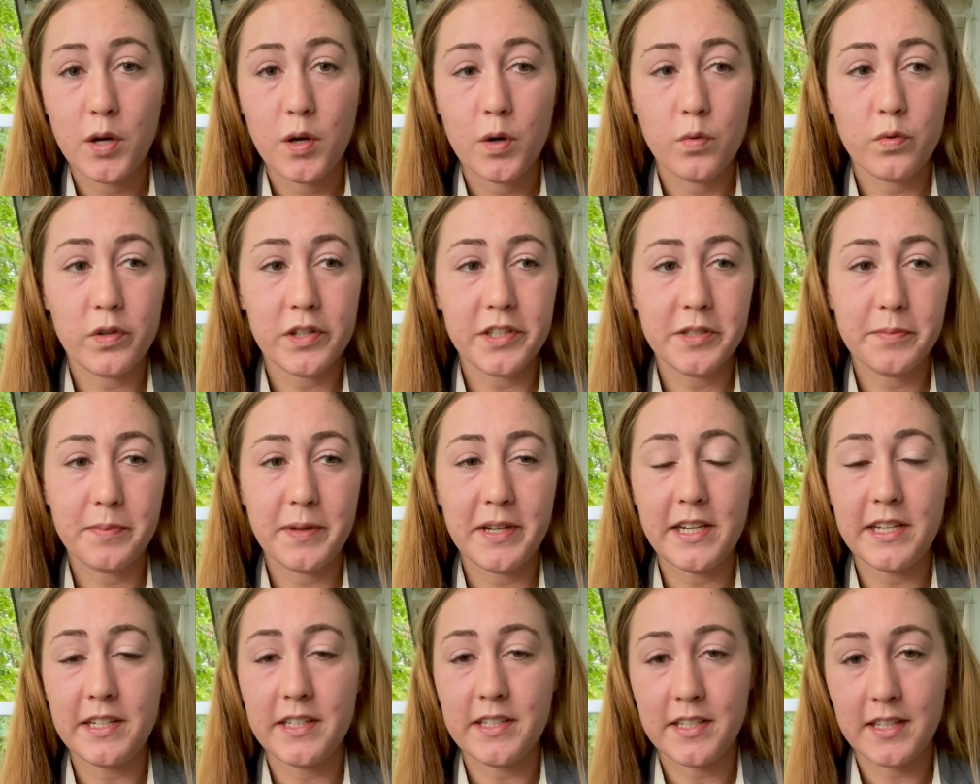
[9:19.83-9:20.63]
while
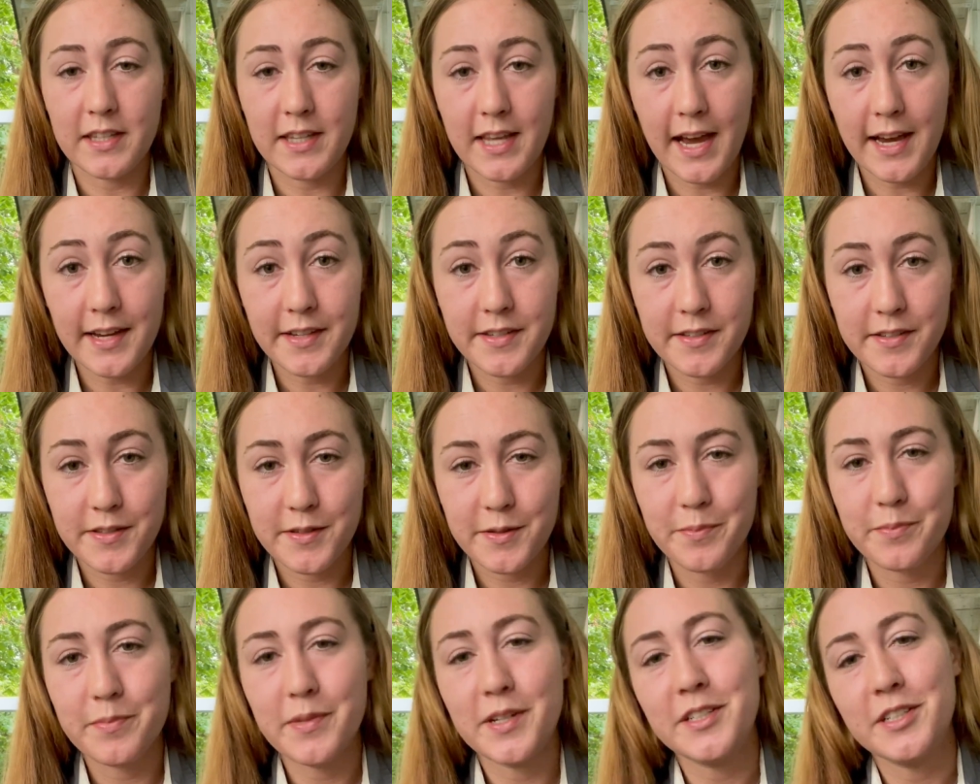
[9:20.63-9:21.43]
speaking to
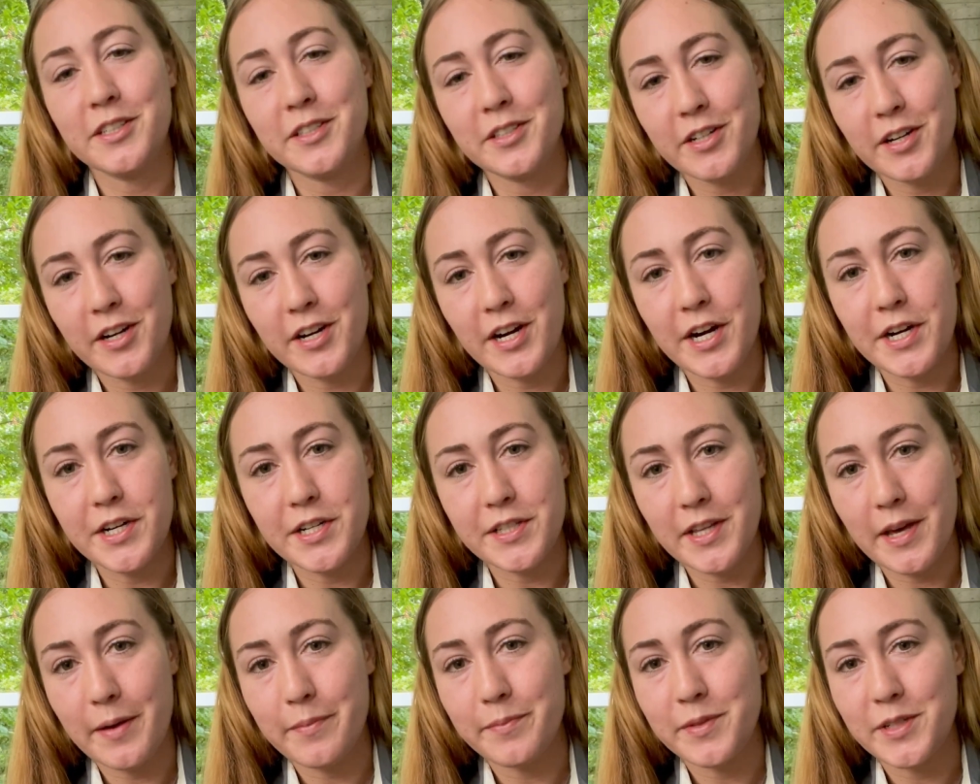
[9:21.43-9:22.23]
guests and
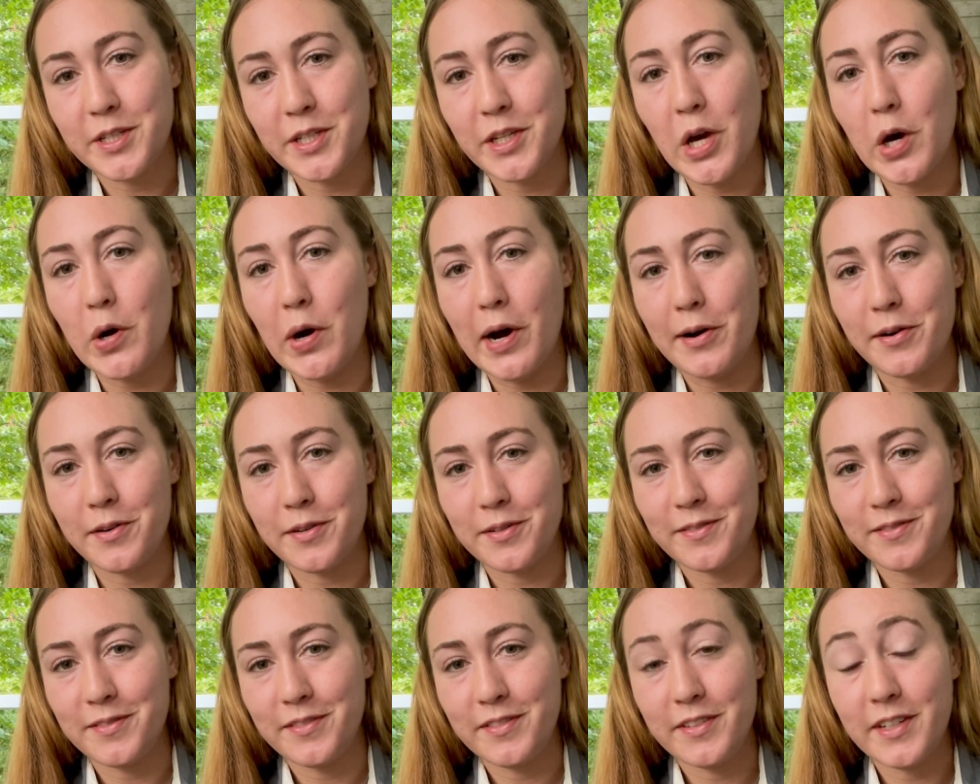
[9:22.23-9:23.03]
encourage them to go out
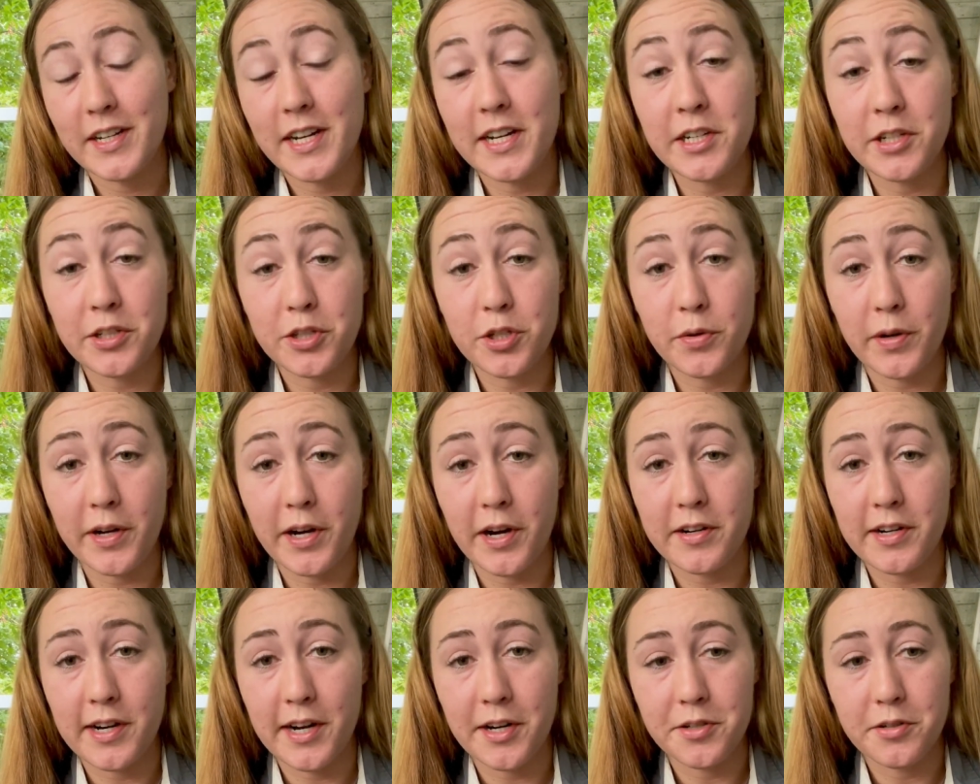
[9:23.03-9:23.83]
and enjoy
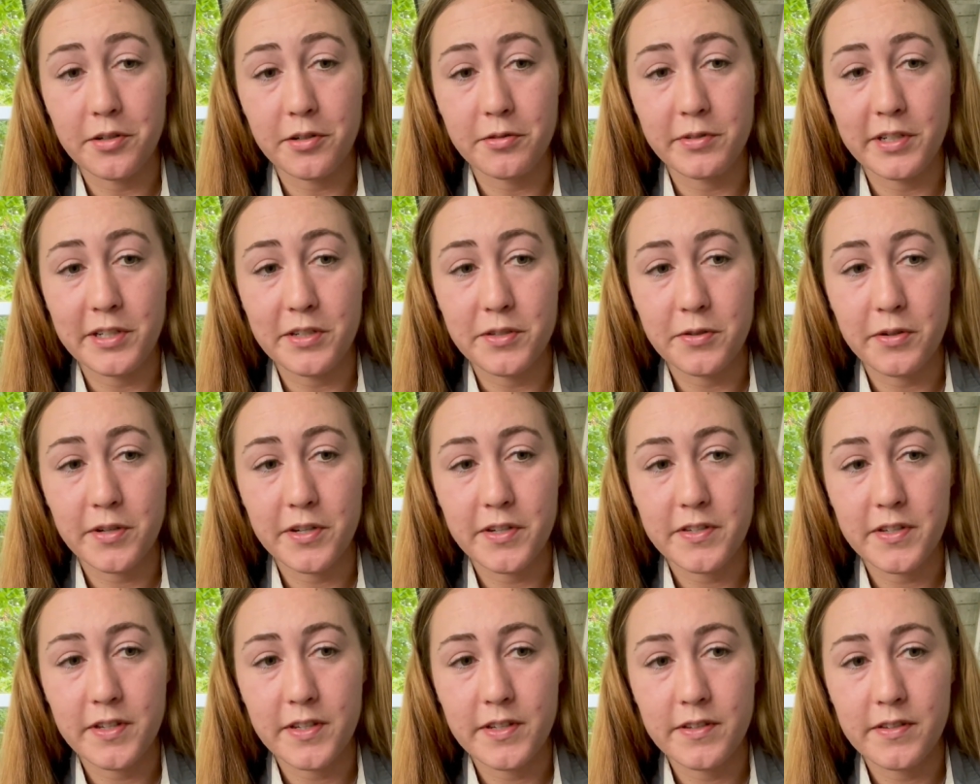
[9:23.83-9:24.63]
our natural
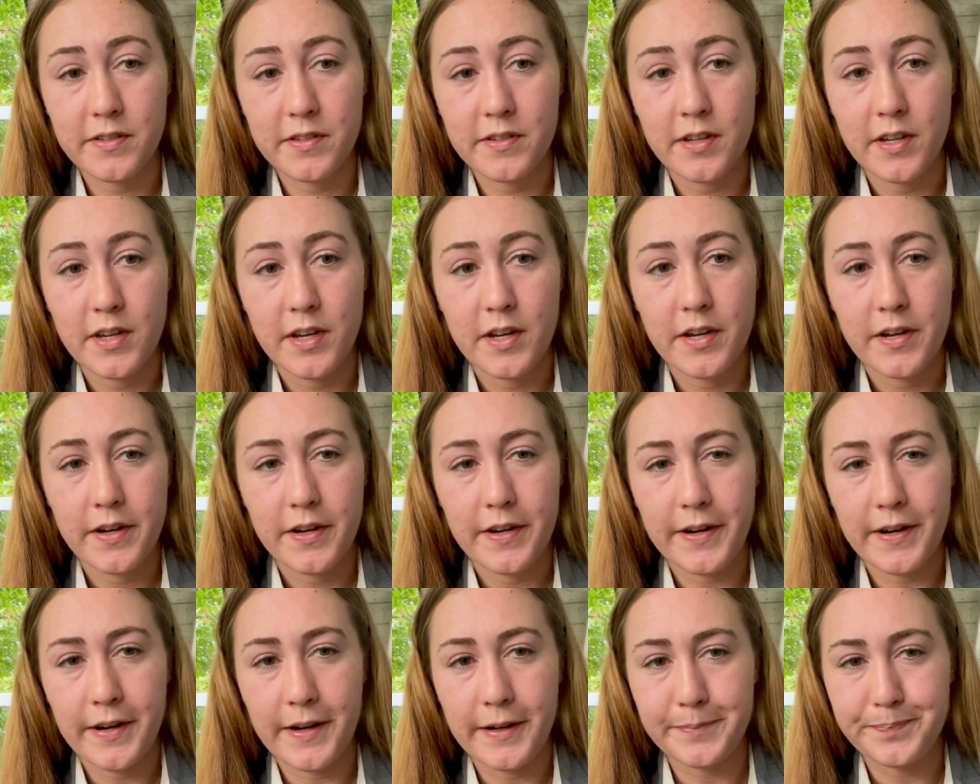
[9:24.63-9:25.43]
resources.
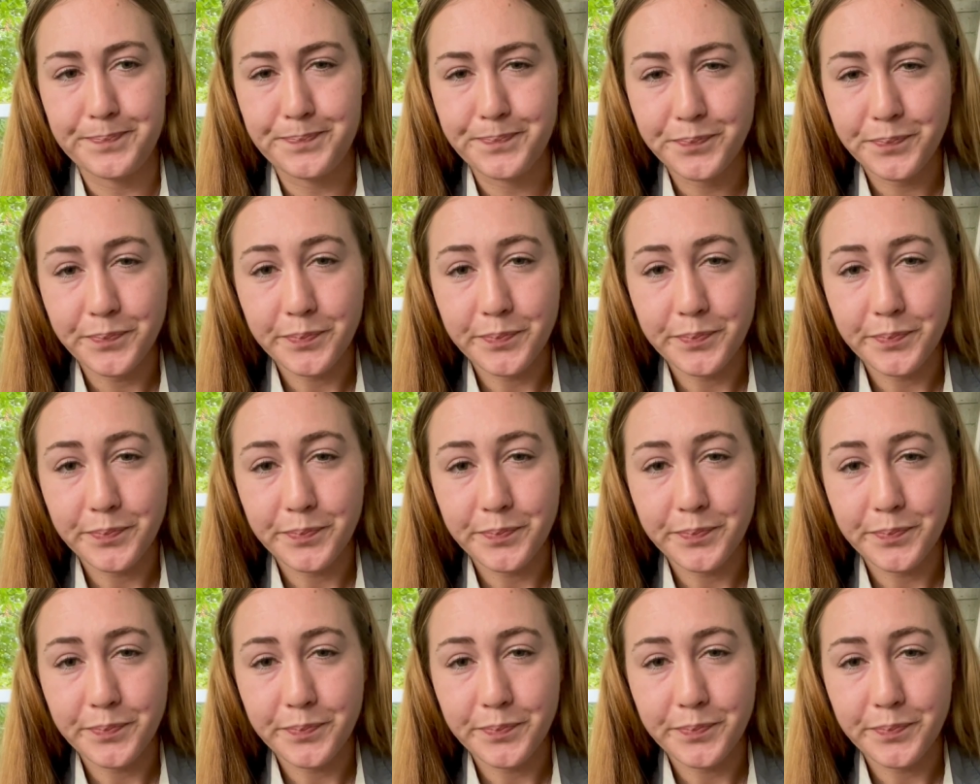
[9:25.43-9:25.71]
Um,